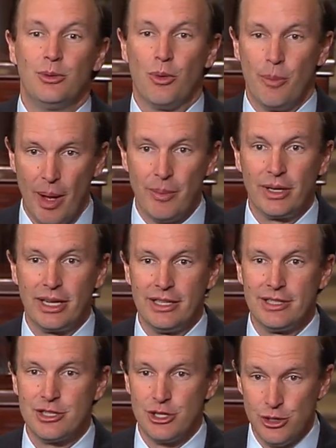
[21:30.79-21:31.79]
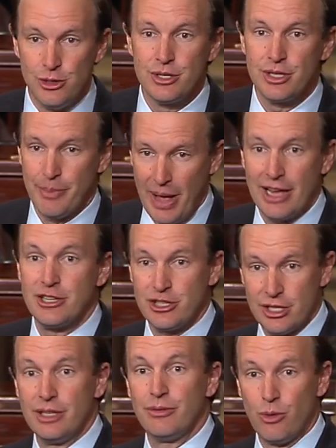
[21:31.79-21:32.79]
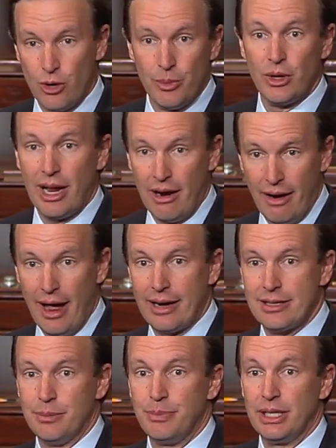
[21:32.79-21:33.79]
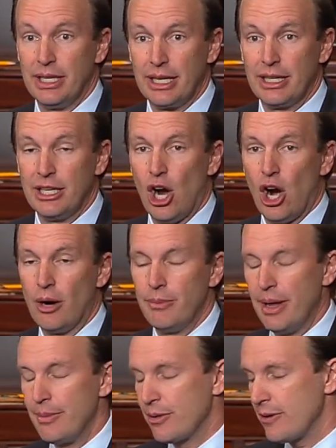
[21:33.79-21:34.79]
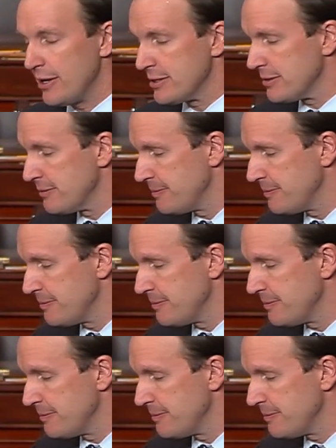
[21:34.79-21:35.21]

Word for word: Republicans used the passage of the Affordable Care Act to politically harm Democrats.